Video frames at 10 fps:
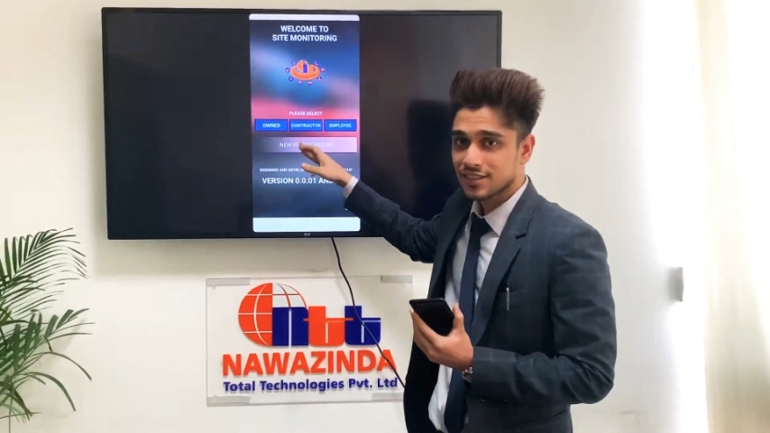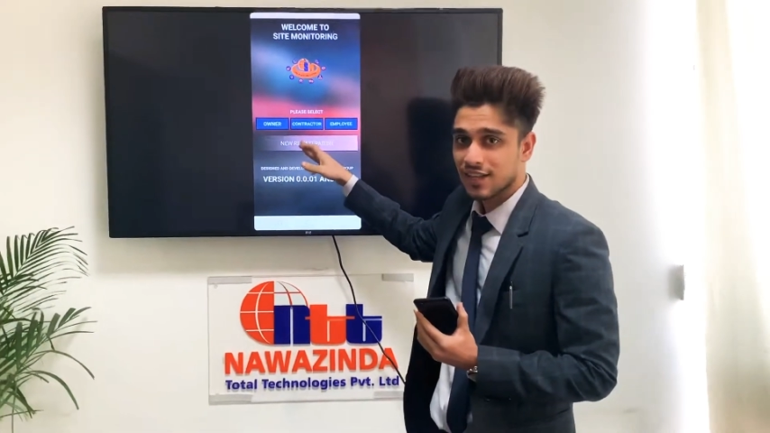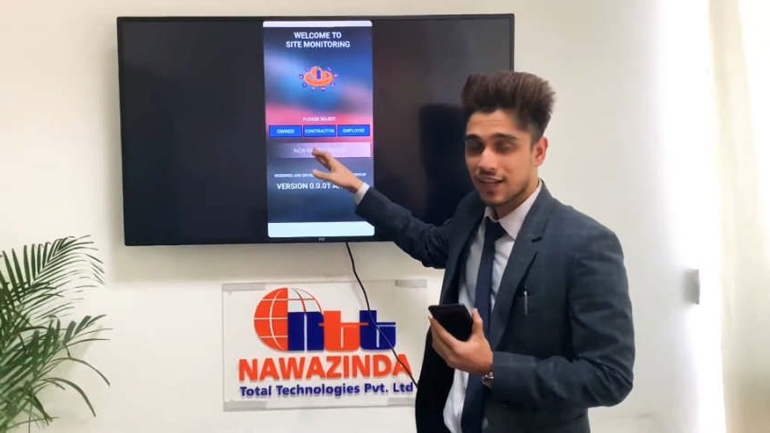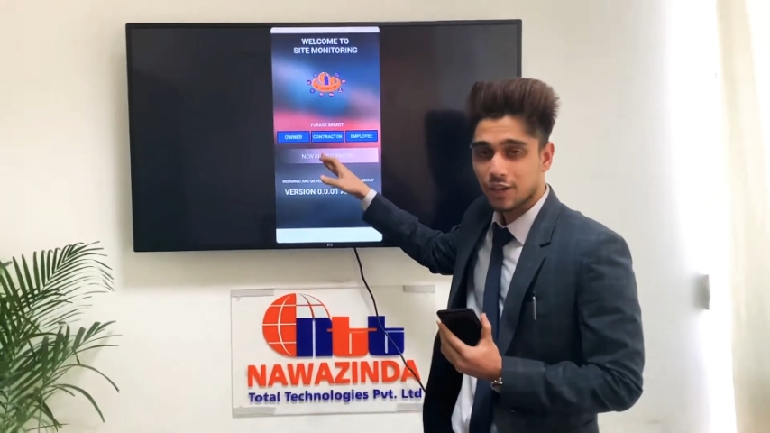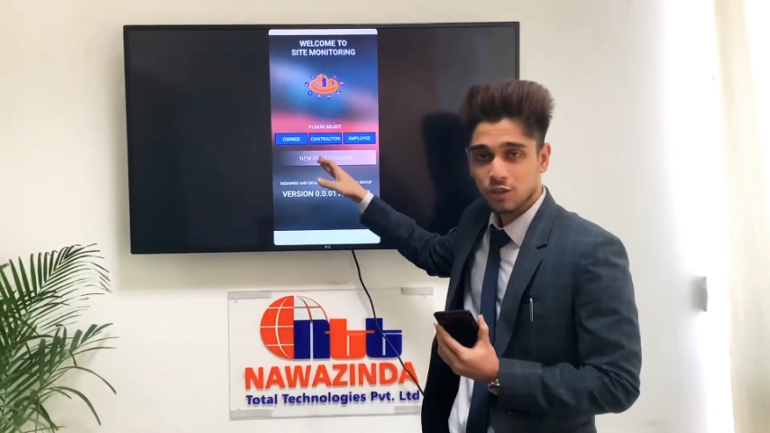
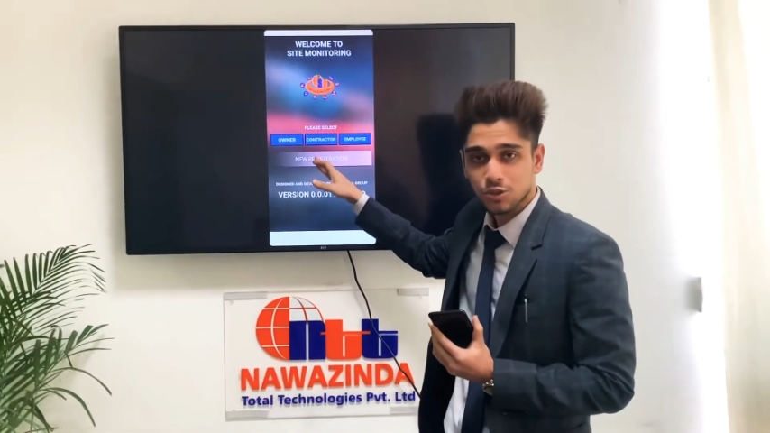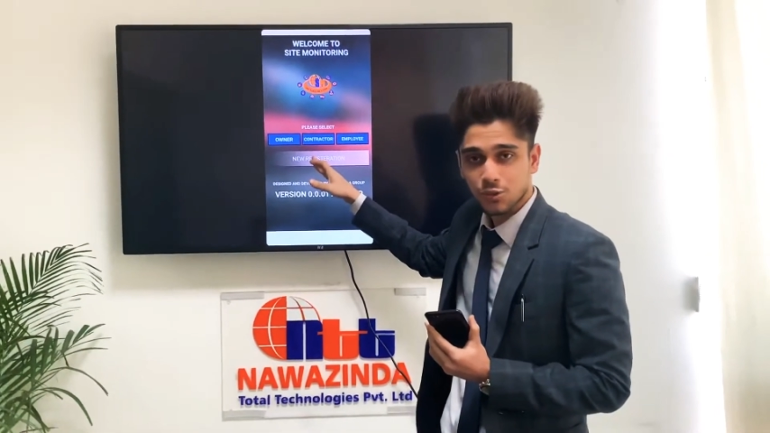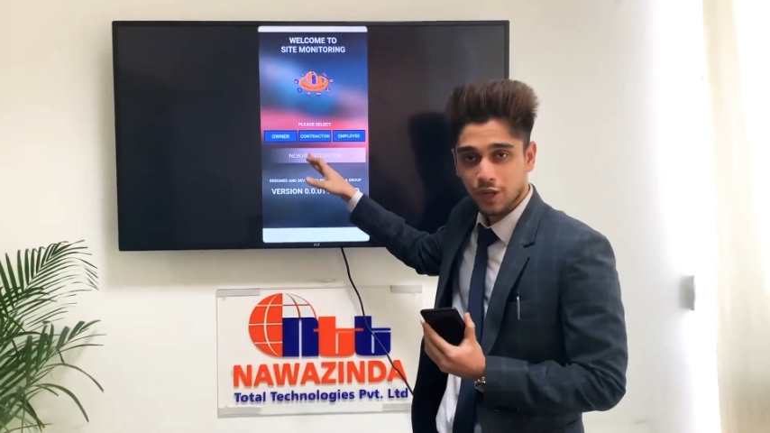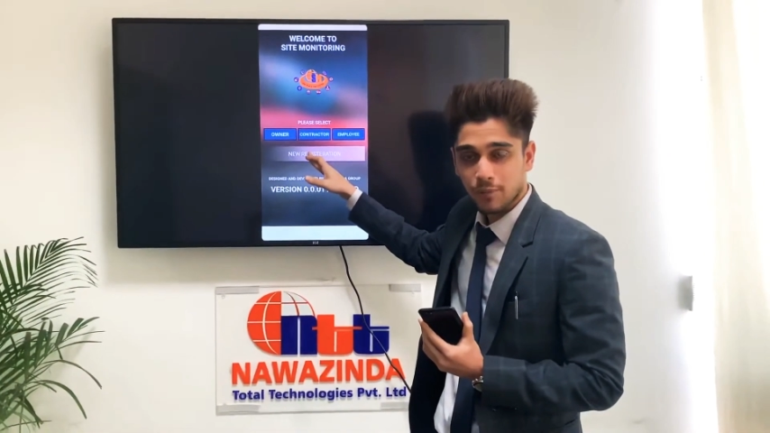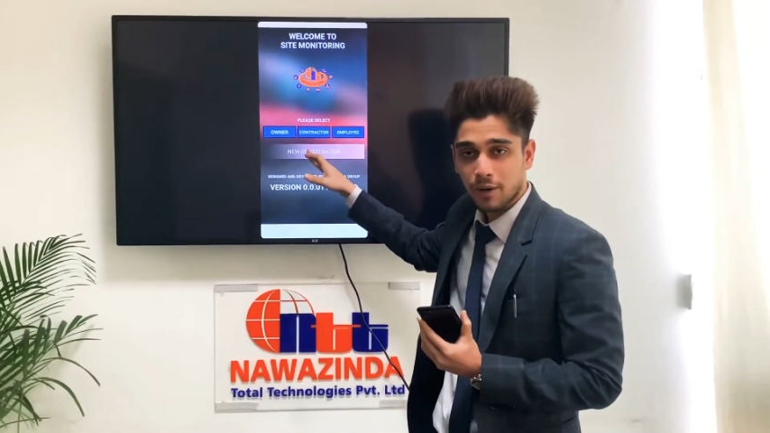select your
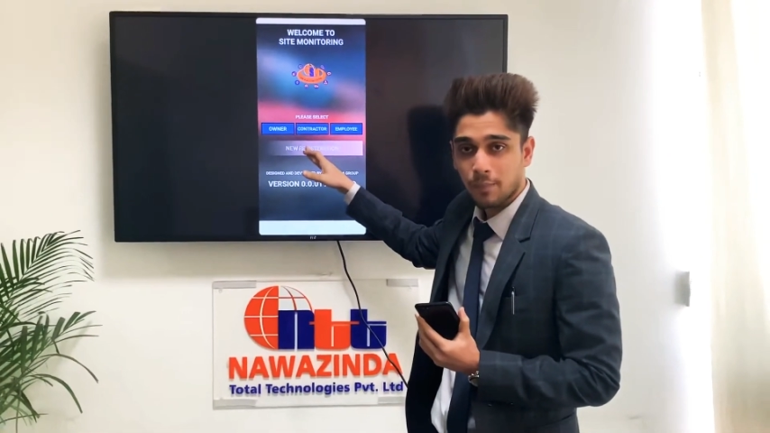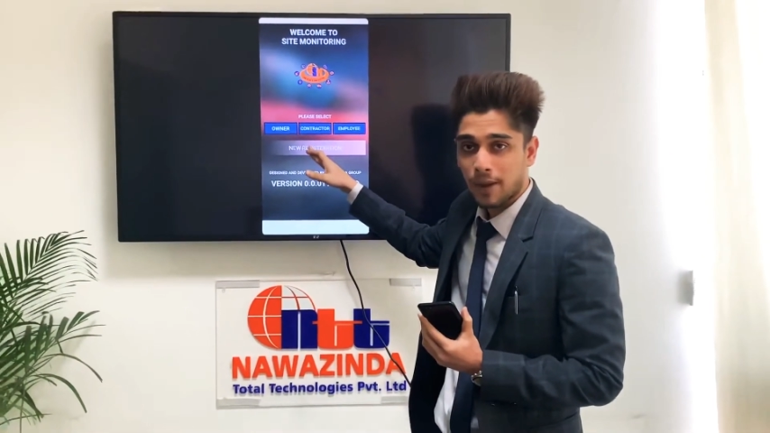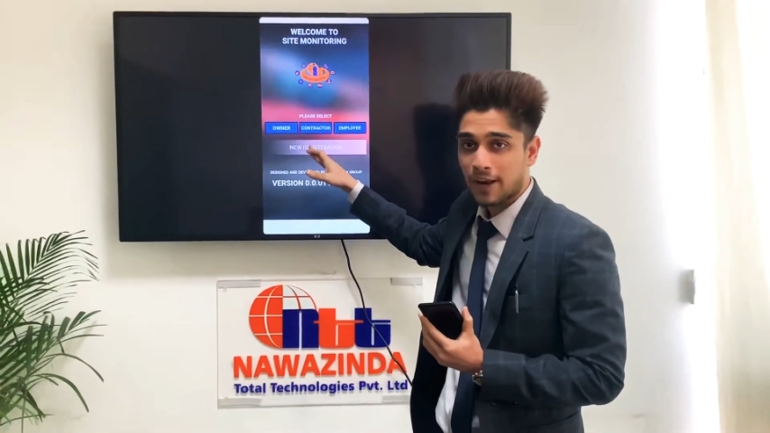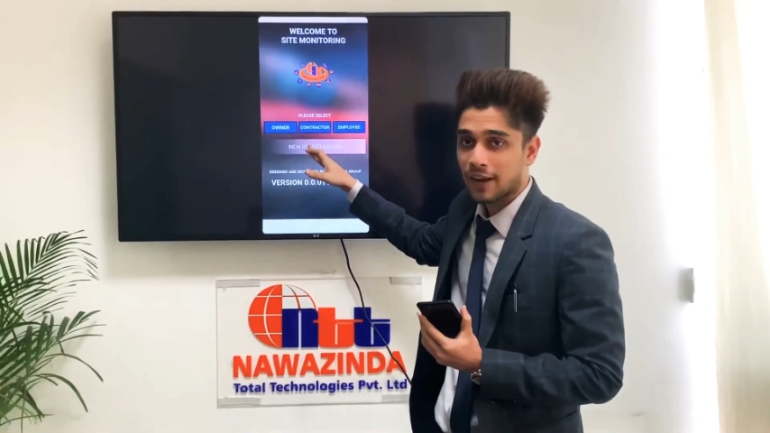suitable plan